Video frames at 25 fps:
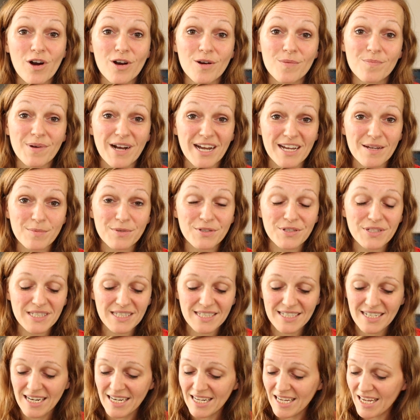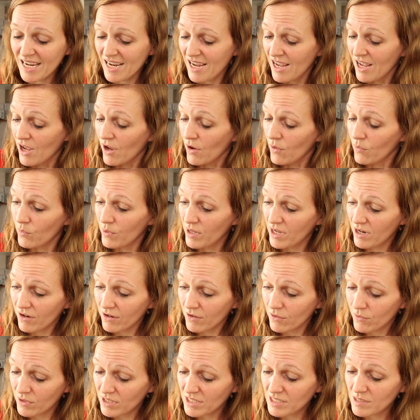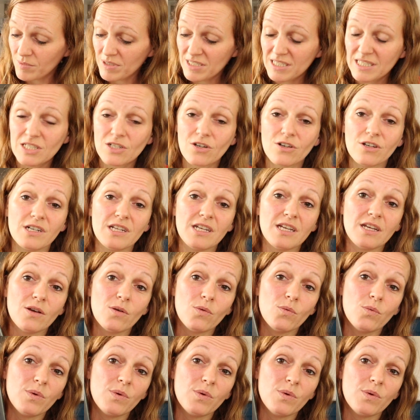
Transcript: our Bible study, we are going to be starting